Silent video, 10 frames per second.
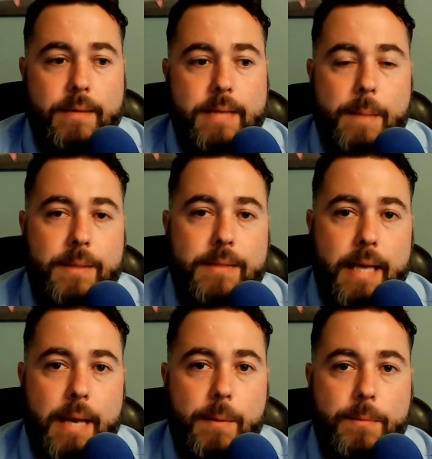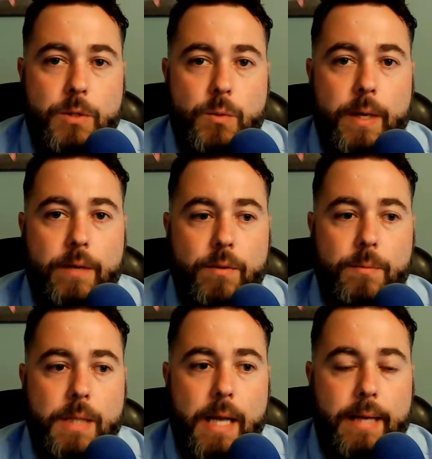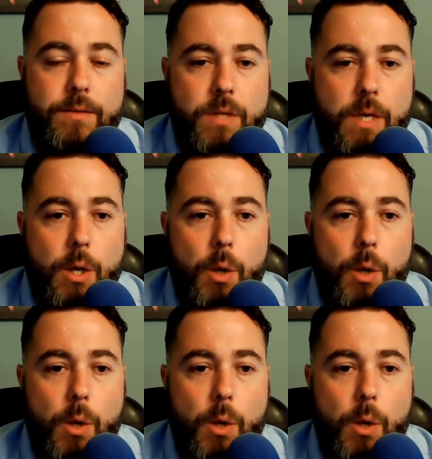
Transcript: topics that came up this week from clients.